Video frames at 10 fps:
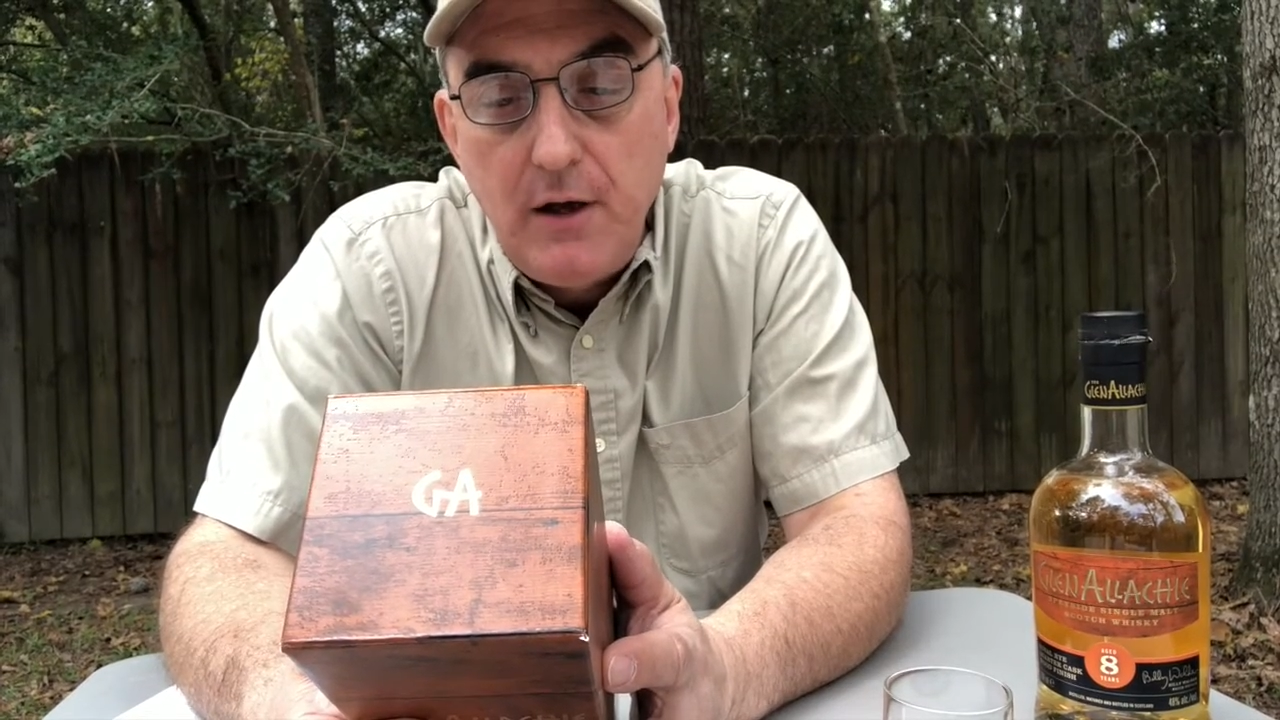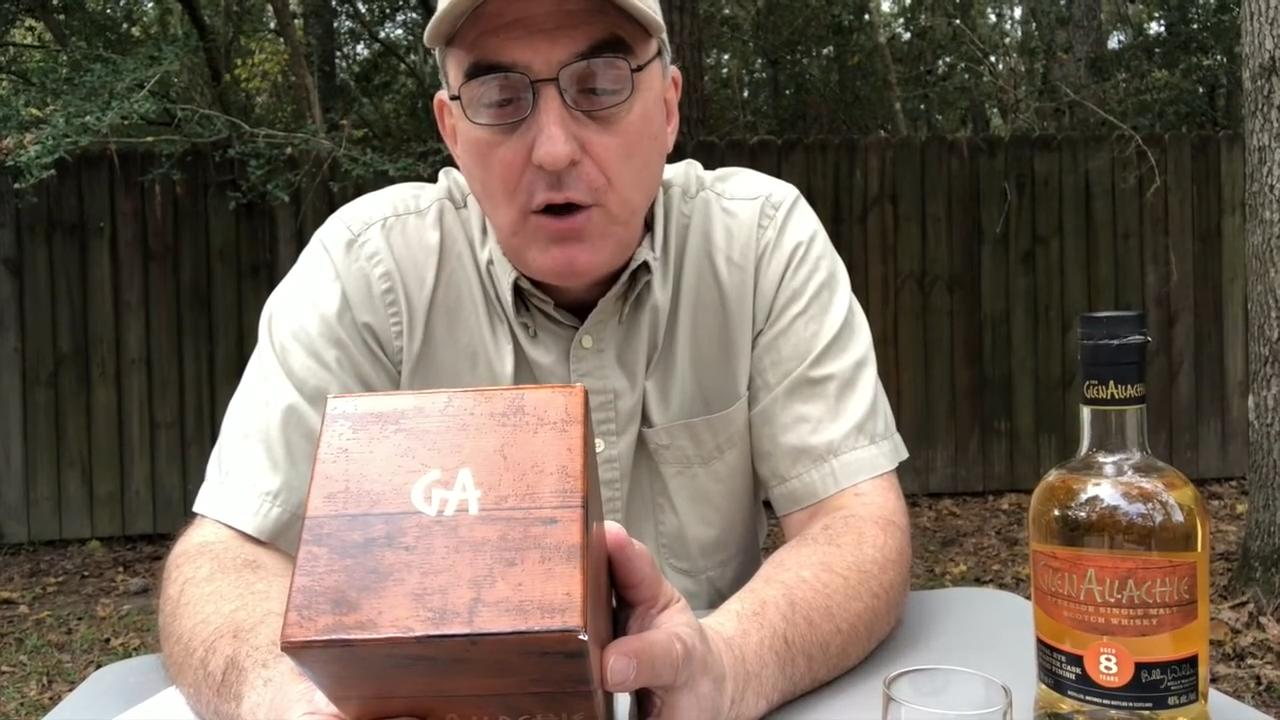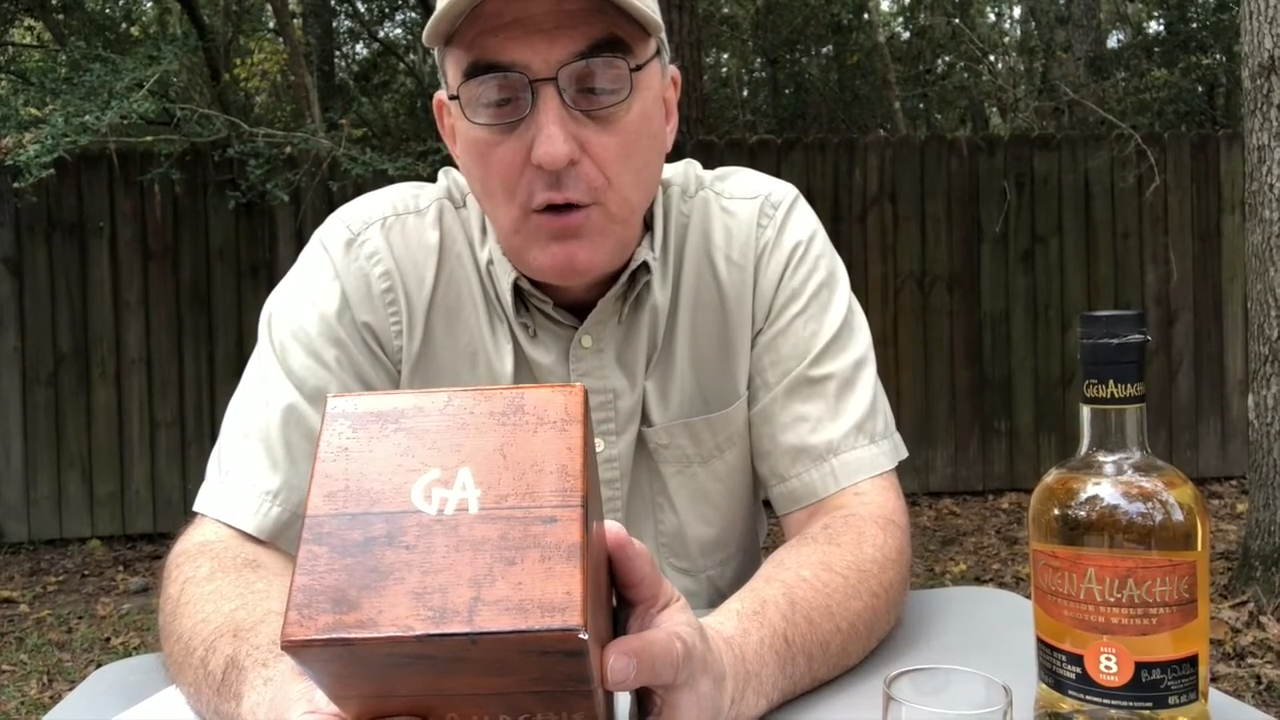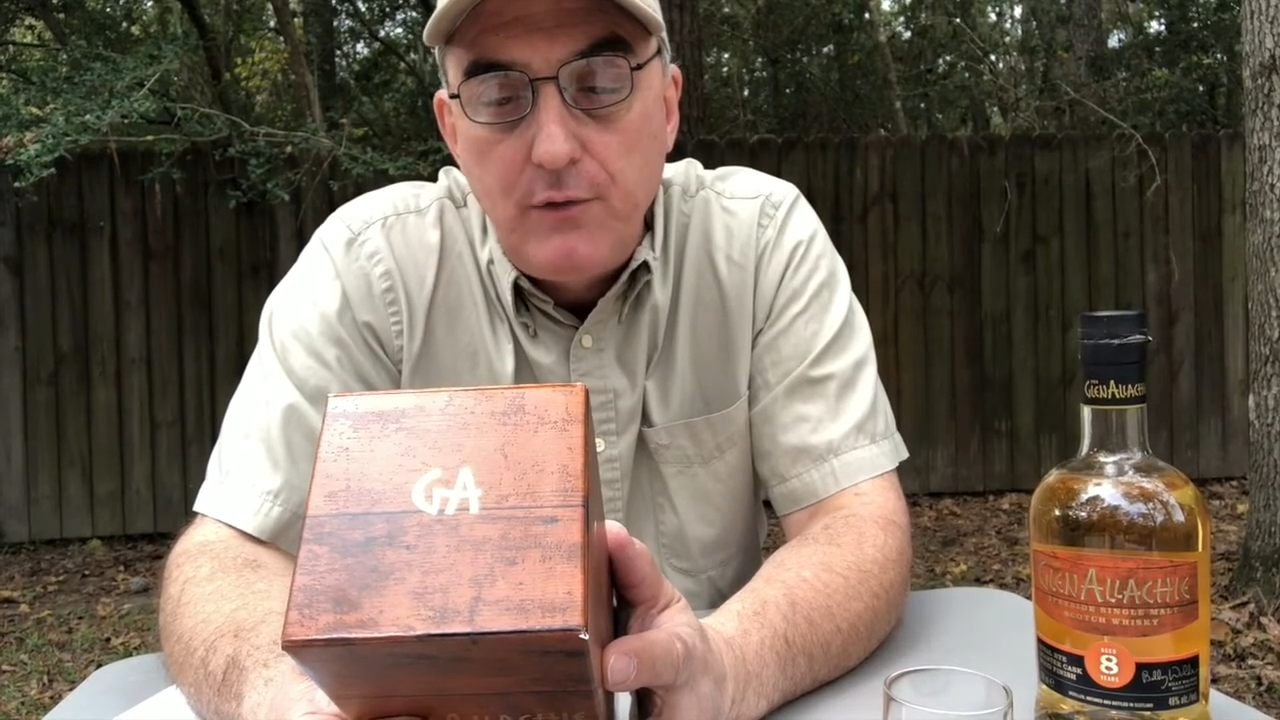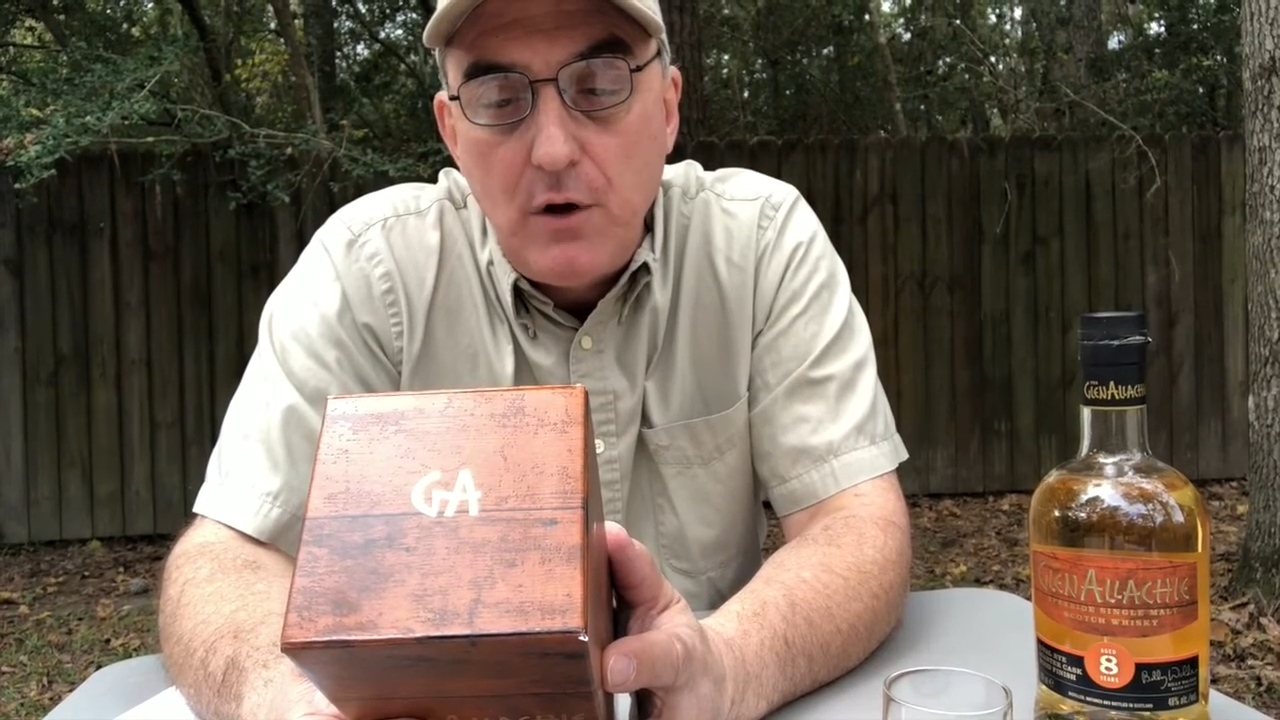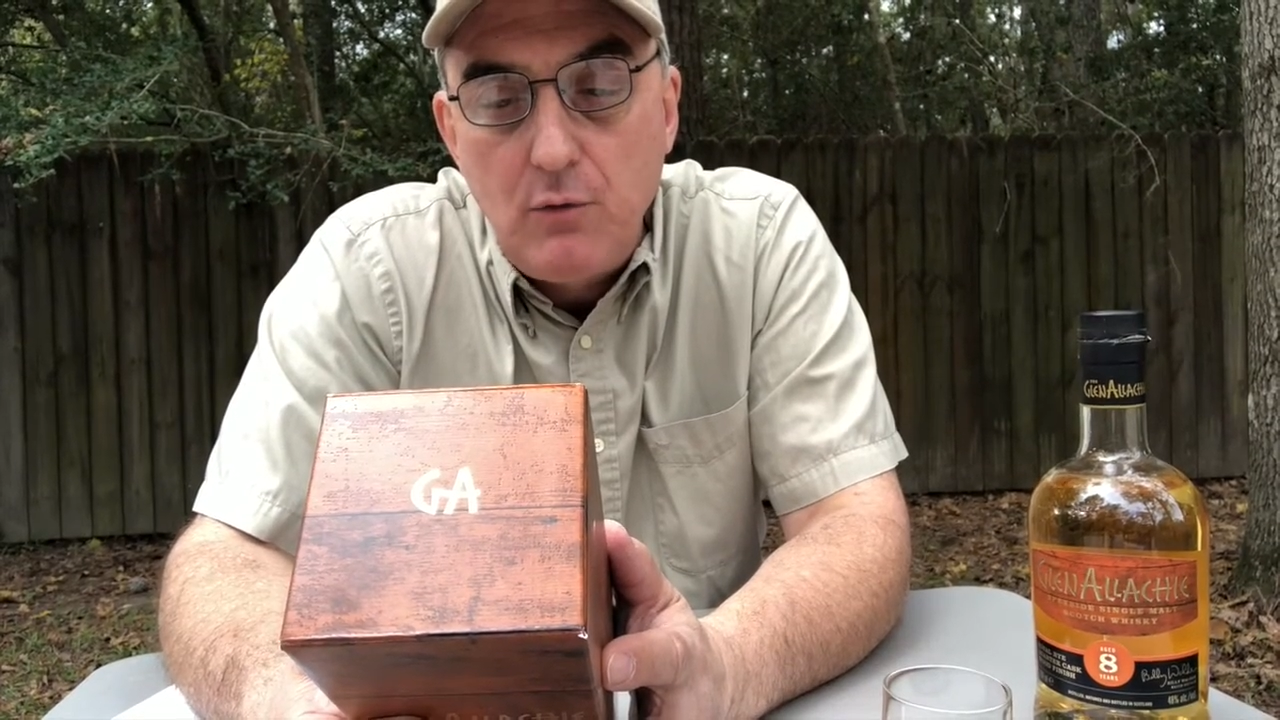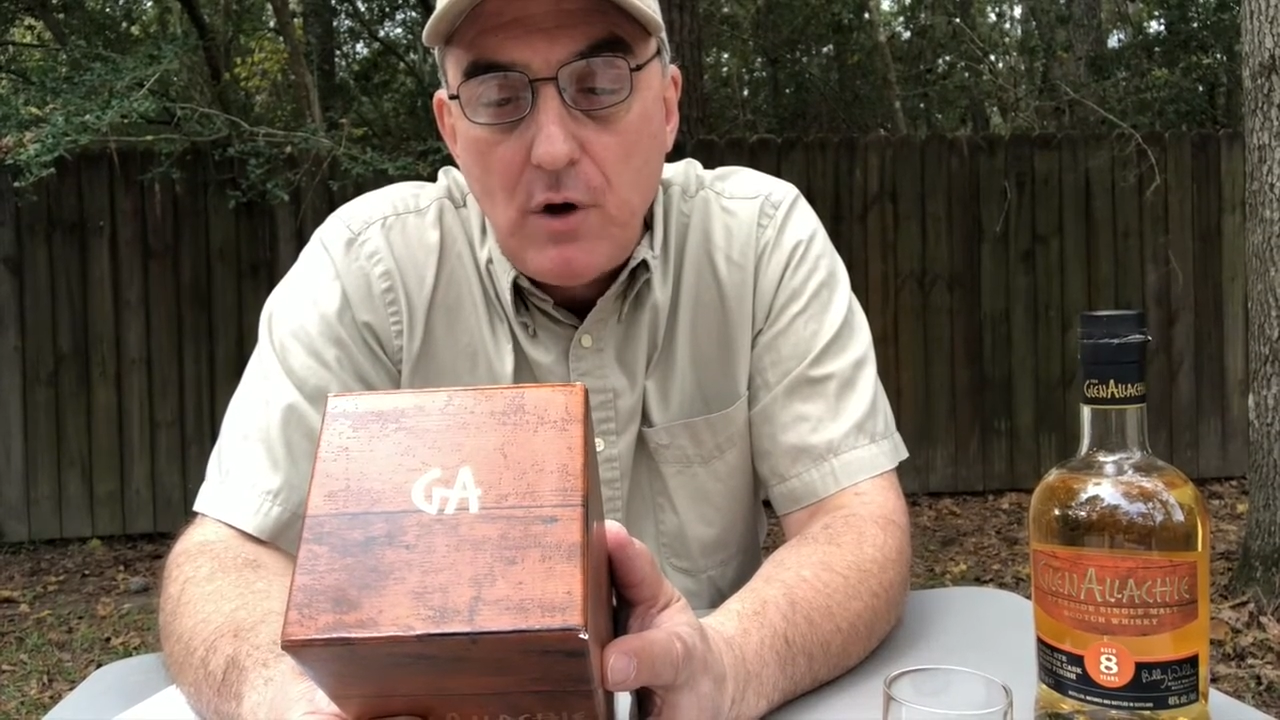Koval